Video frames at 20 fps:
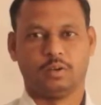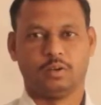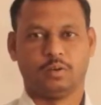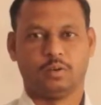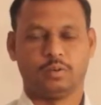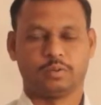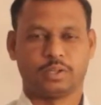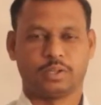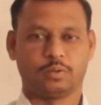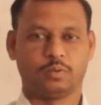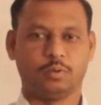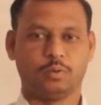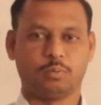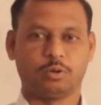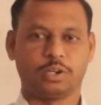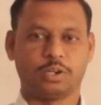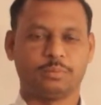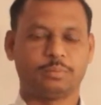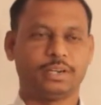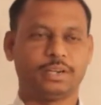Okay, good
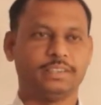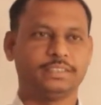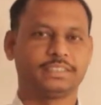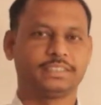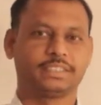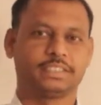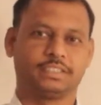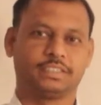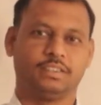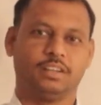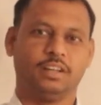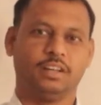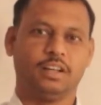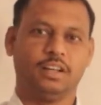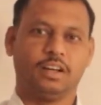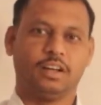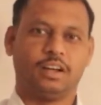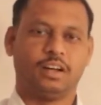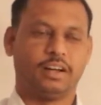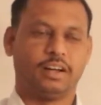morning friends,
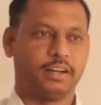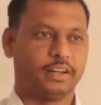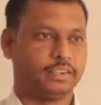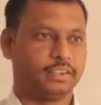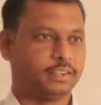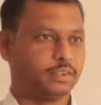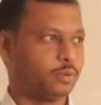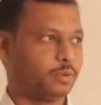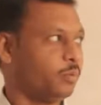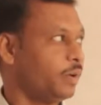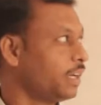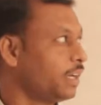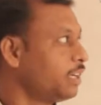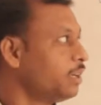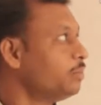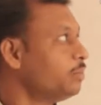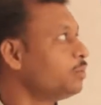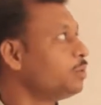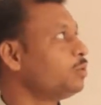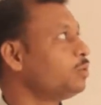and
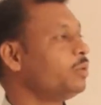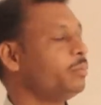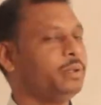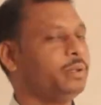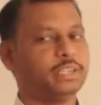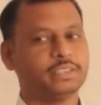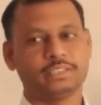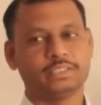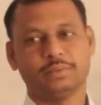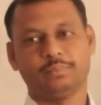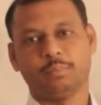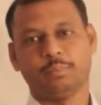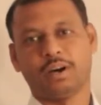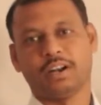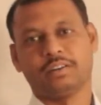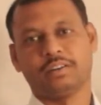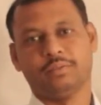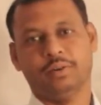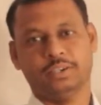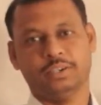welcome to the BSc
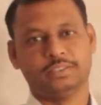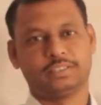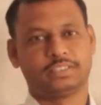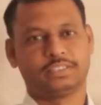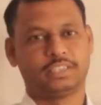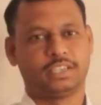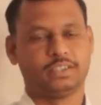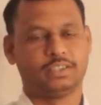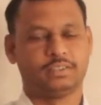part first,